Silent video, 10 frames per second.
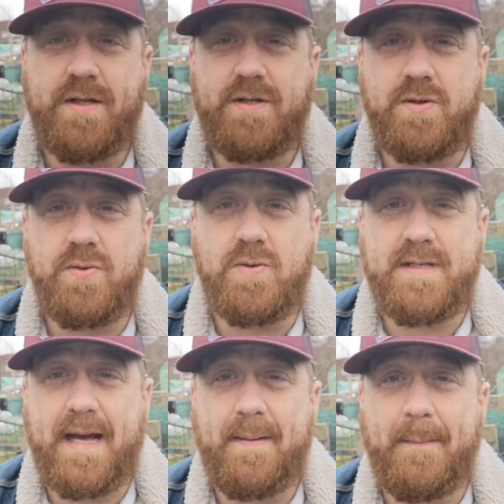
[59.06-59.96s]
and sort
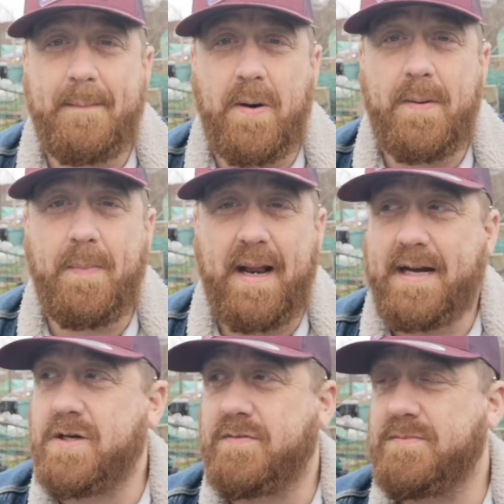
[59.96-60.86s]
out my
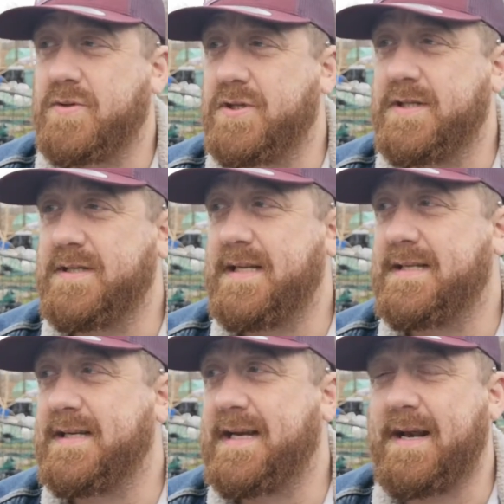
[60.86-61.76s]
blackcurrant bushes.
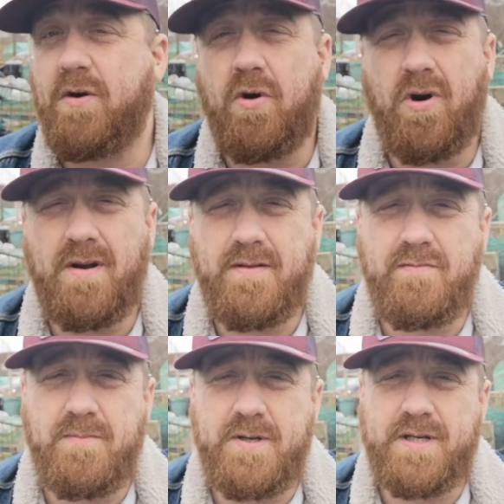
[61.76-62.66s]
Need to get all of the
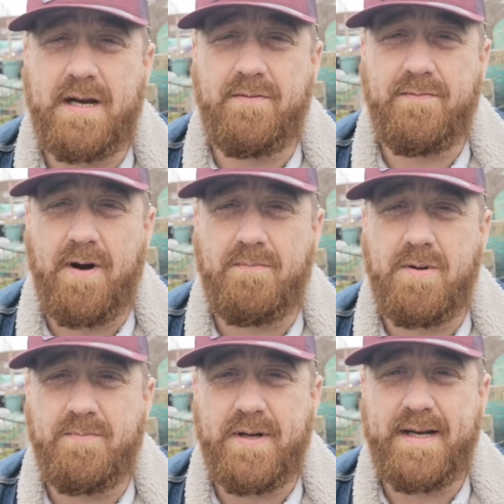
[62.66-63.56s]
rubbish out from
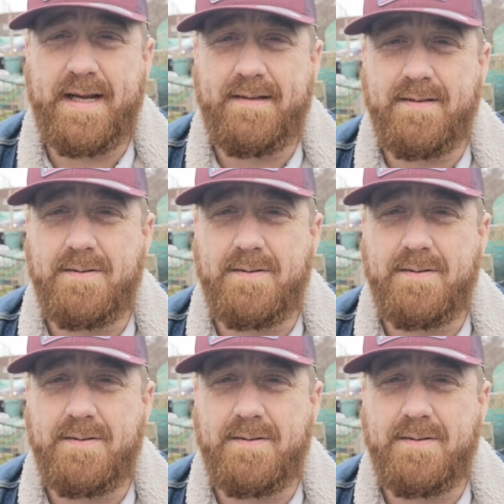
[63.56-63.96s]
beneath